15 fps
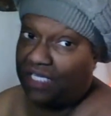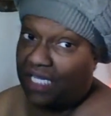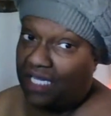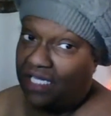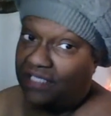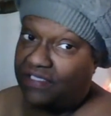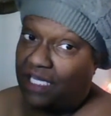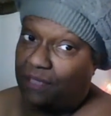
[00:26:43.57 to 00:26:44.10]

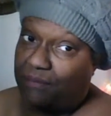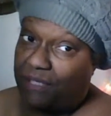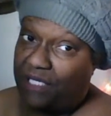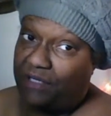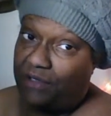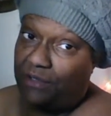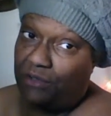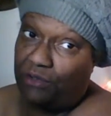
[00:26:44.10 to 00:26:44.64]
days have
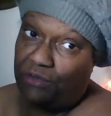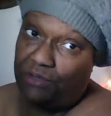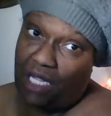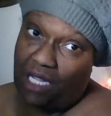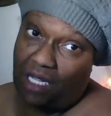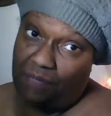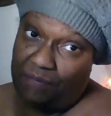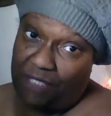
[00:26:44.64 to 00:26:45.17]
been
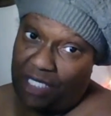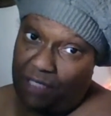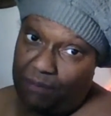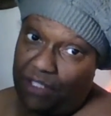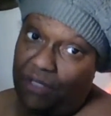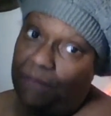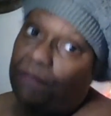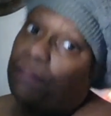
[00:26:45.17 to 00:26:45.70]

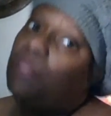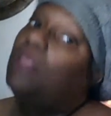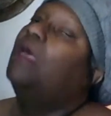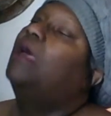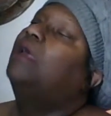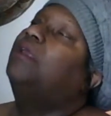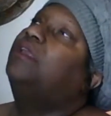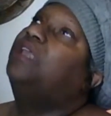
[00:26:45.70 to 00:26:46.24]
numbered.
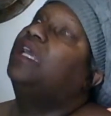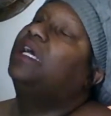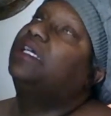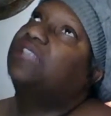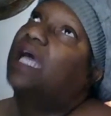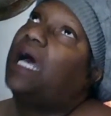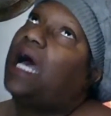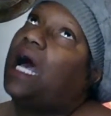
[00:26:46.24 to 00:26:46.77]

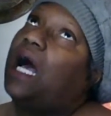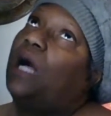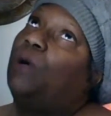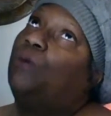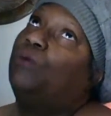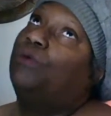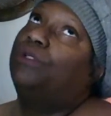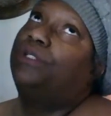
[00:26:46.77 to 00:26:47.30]
Yes, I
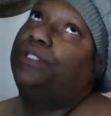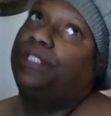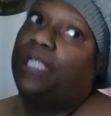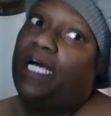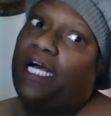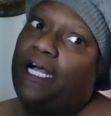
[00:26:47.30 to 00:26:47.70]
would